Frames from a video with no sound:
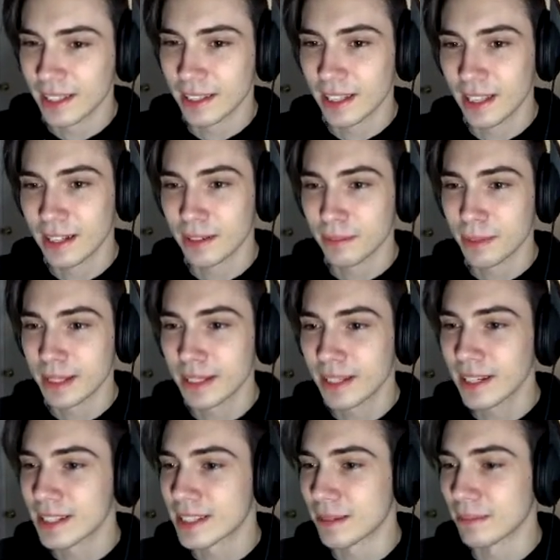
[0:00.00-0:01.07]
let her be good
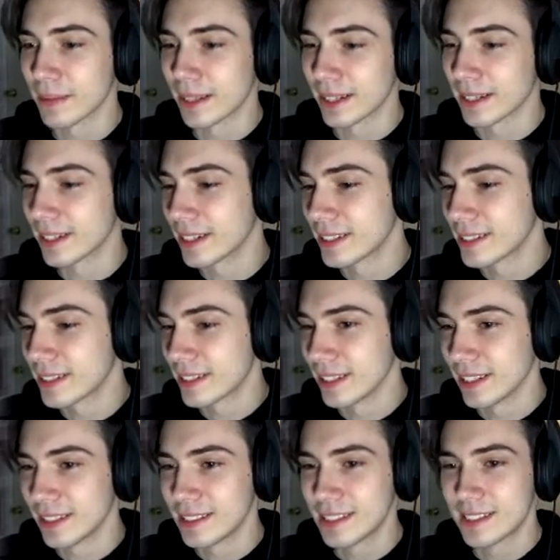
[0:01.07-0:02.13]
at something.
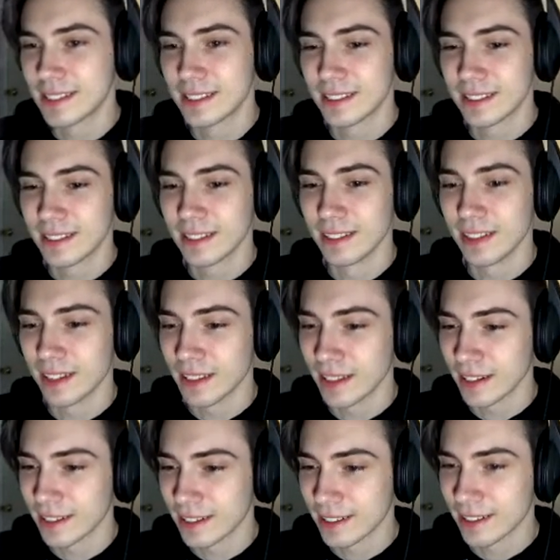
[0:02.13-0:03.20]
It's
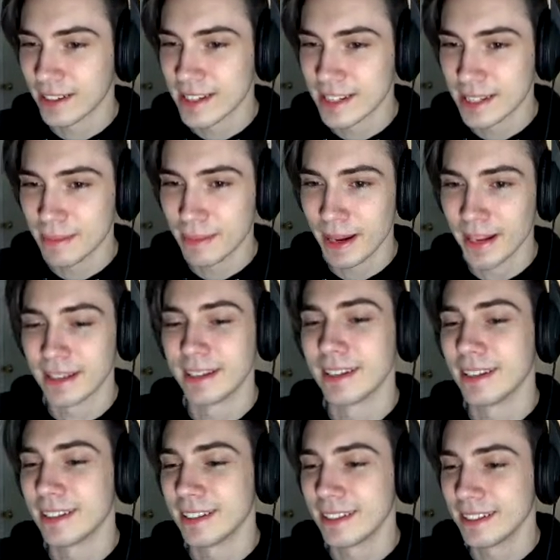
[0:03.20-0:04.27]
nothing crazy
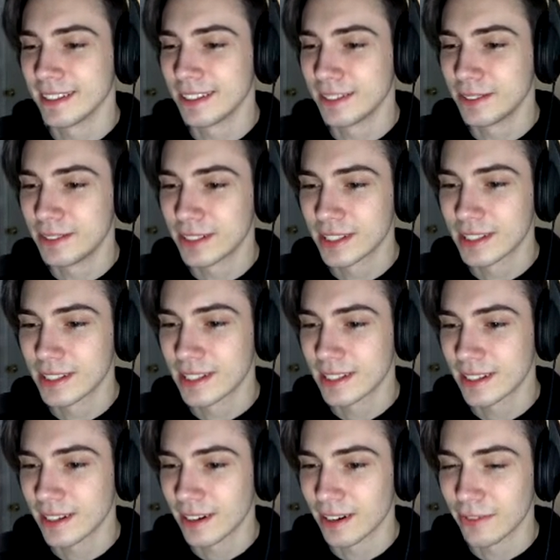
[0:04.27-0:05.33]
bad. You
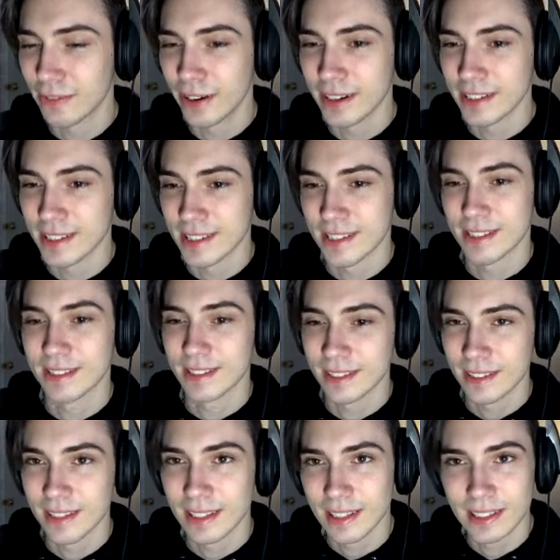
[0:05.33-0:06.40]
just are friends.
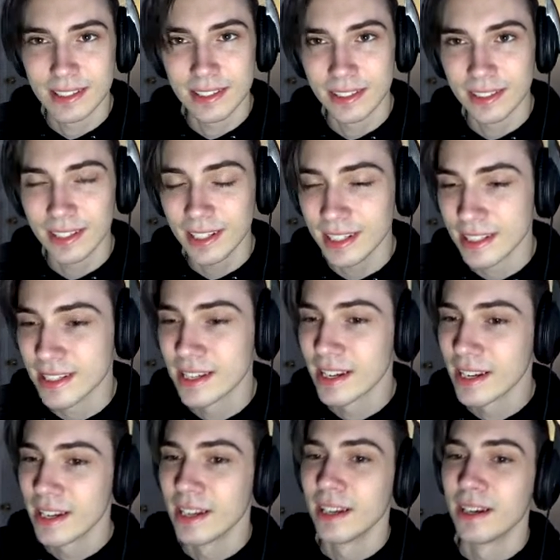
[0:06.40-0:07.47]
That's all it is.
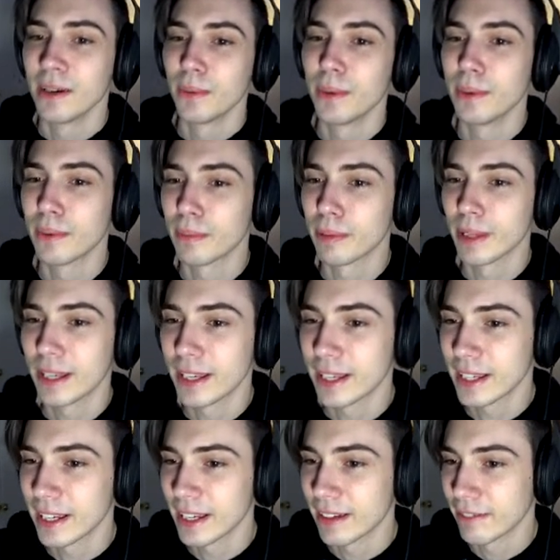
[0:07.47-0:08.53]
We were
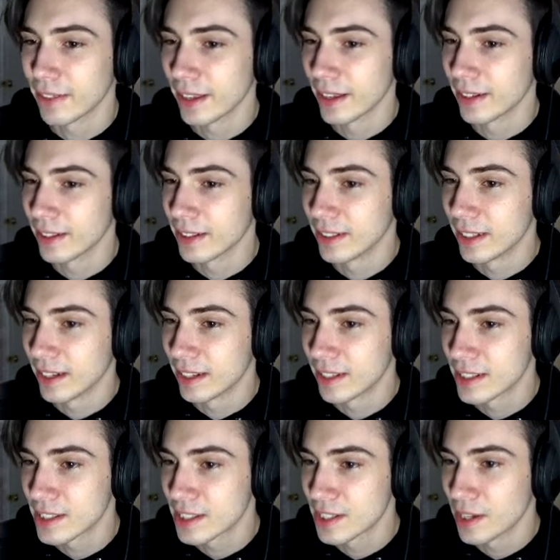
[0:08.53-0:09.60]
playing King of the Hill on a
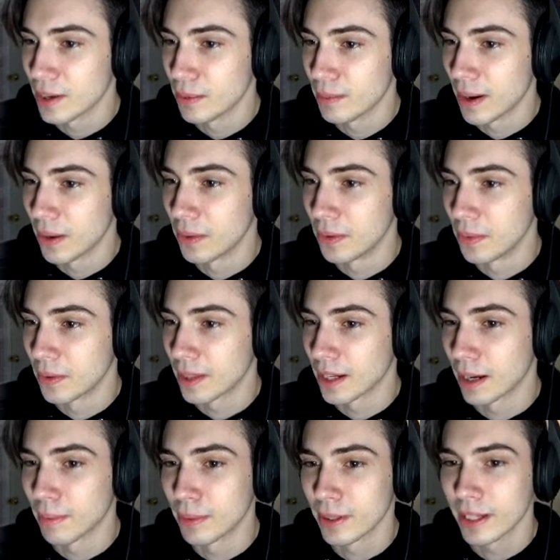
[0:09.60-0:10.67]
snow mountain with a
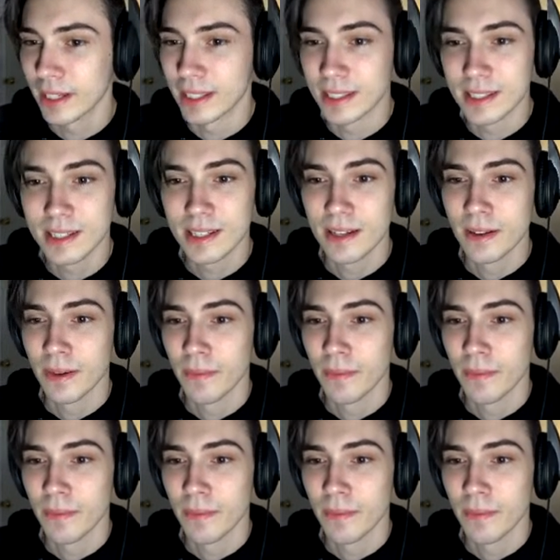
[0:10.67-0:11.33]
couple kids.